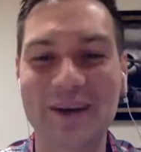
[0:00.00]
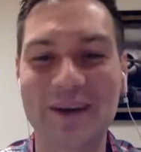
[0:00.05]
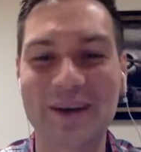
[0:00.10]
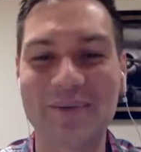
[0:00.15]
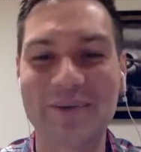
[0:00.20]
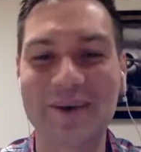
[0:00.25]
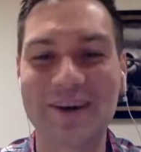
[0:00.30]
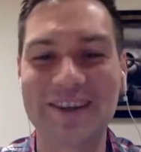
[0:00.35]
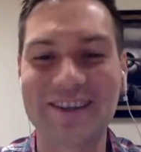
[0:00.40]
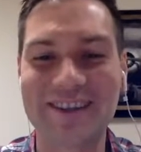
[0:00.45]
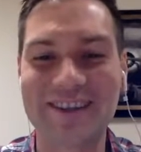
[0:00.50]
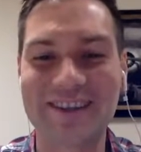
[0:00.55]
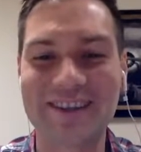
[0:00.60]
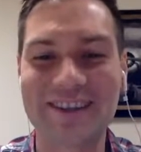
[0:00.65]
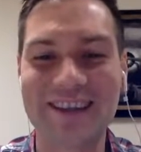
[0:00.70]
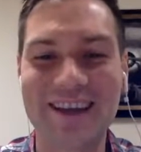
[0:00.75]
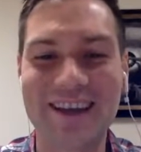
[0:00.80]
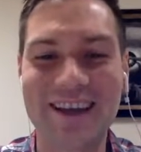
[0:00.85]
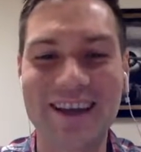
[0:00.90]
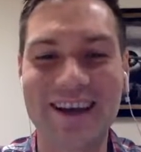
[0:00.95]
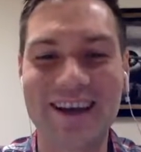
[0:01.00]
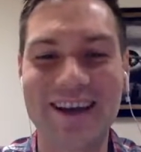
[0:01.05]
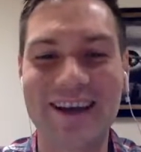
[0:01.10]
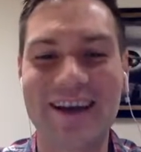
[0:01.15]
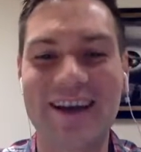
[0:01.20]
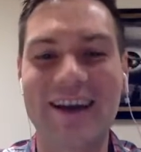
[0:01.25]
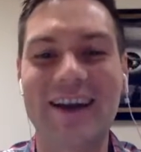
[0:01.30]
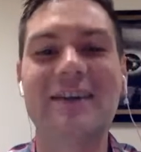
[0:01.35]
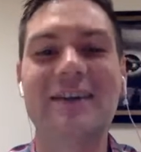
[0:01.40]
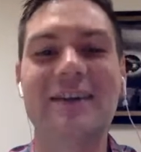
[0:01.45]
I apologize.
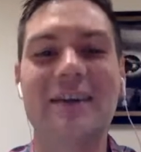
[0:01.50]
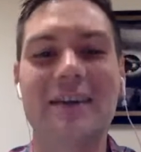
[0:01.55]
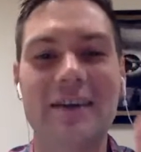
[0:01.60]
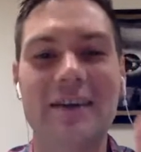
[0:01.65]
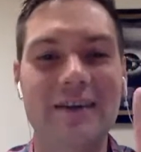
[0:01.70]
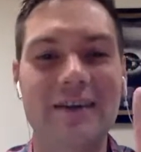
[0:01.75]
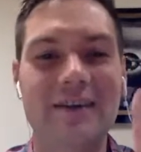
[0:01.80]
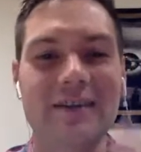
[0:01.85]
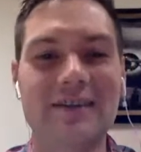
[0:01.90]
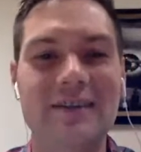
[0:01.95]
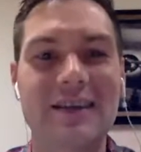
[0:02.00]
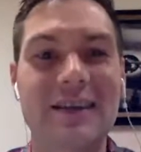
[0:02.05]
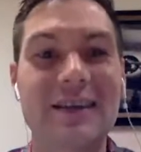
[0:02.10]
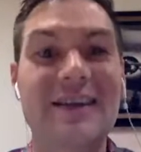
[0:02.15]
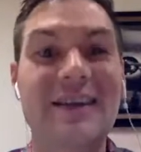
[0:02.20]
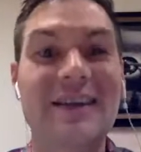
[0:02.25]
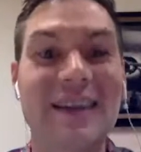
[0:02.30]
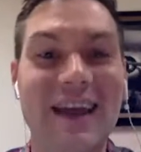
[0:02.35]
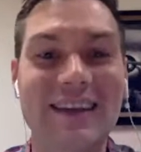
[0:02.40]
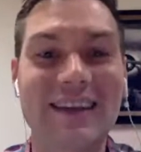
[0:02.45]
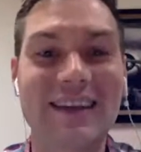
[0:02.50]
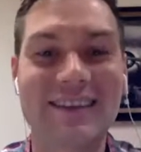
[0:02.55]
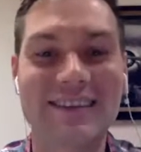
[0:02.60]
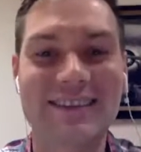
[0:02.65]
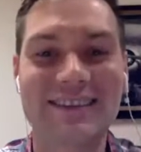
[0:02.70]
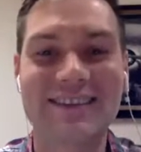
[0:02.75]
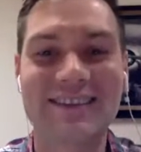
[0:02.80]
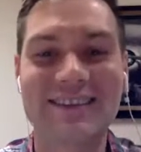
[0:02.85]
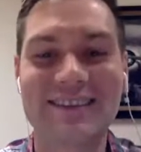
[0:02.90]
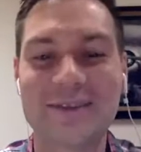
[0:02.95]
All right.
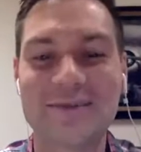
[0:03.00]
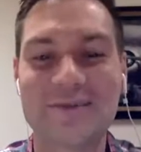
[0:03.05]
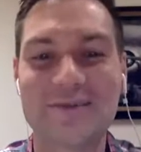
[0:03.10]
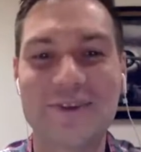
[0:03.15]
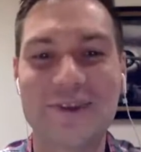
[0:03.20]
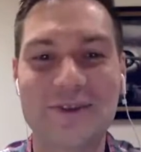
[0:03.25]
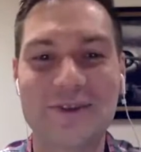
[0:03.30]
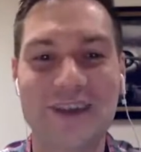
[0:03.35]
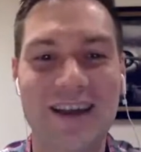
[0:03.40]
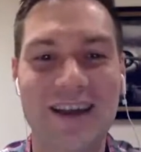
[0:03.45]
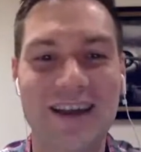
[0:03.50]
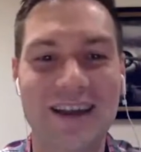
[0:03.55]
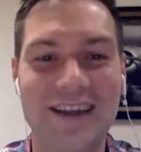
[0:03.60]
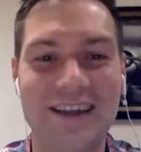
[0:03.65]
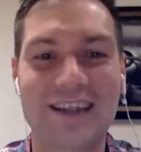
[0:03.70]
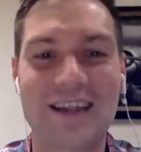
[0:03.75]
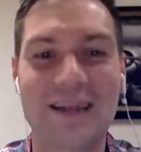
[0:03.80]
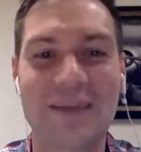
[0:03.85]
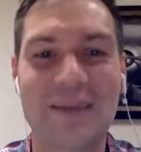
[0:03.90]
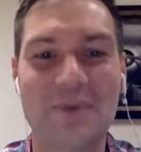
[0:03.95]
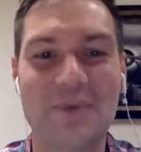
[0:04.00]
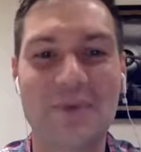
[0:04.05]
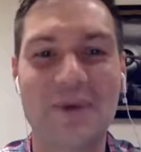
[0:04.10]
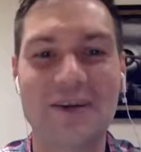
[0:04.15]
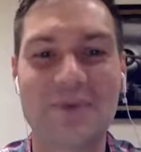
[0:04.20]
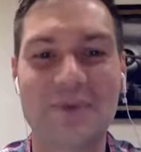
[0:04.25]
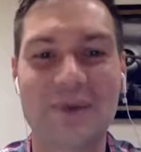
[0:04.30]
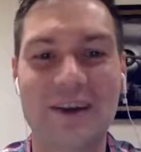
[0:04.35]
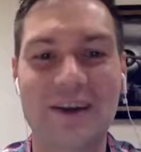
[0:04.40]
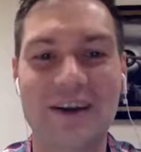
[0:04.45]
Tonight's video chat is going to be
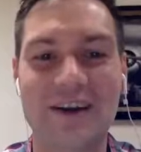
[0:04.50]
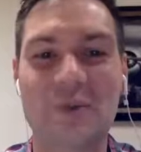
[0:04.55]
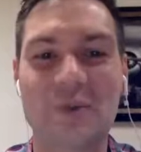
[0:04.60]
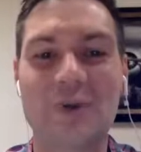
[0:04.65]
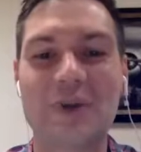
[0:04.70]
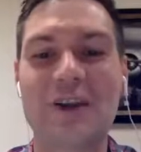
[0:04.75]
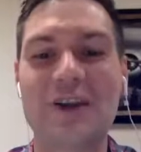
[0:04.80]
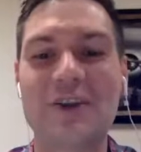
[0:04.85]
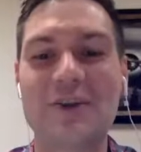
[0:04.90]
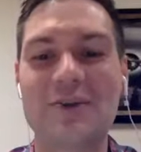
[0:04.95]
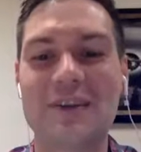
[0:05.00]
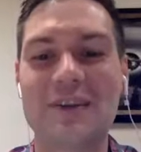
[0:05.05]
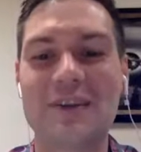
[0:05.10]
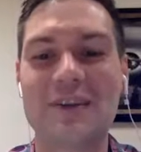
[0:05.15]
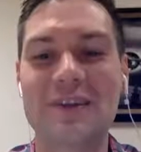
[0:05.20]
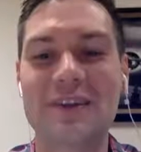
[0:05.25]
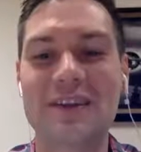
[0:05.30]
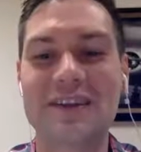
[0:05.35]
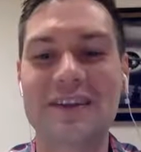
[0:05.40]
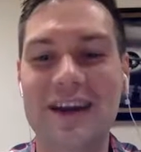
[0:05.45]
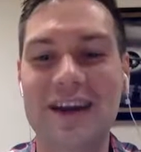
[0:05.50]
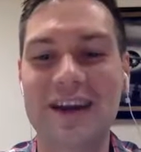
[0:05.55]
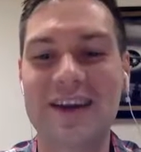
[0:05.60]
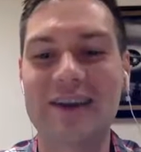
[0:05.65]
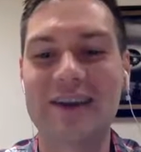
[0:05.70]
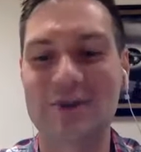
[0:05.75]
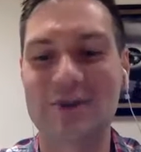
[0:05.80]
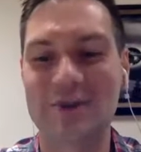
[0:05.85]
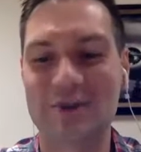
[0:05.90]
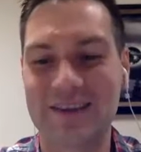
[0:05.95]
much better. All right. So we're going to do the
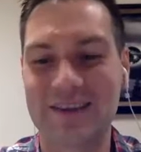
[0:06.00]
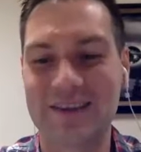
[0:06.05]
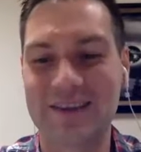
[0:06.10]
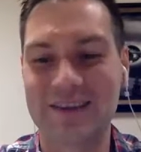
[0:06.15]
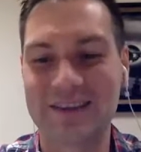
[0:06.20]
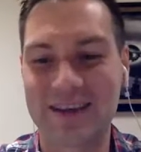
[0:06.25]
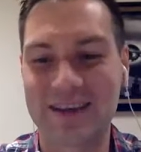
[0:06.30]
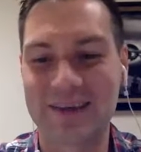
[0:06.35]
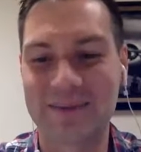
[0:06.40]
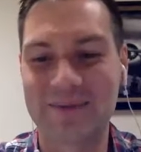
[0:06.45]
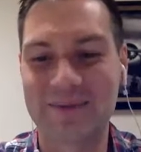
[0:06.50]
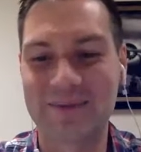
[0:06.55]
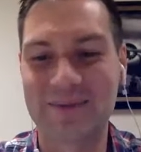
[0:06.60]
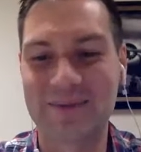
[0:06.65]
entire screen this time.